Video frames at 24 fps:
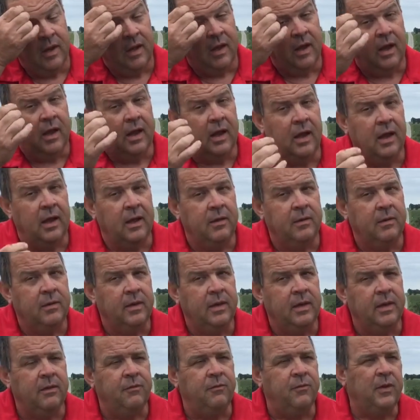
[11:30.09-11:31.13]

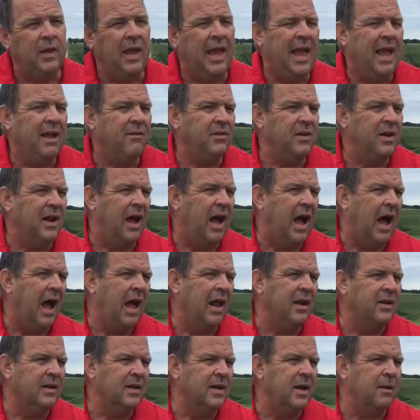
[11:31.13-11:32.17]
If you have an
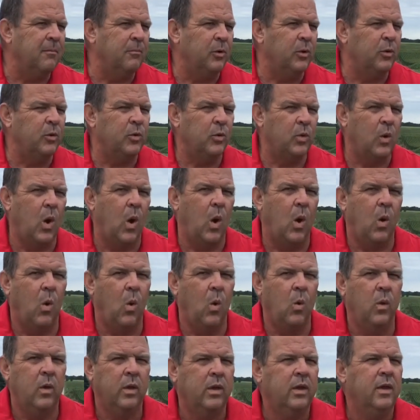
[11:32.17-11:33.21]
odd numbered
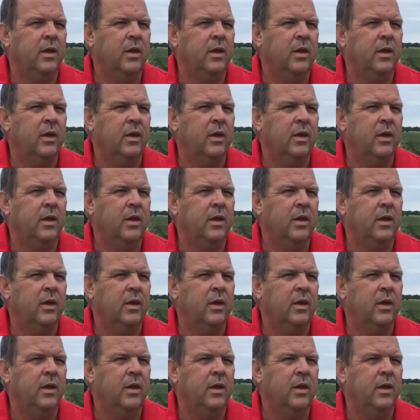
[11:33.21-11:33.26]
row,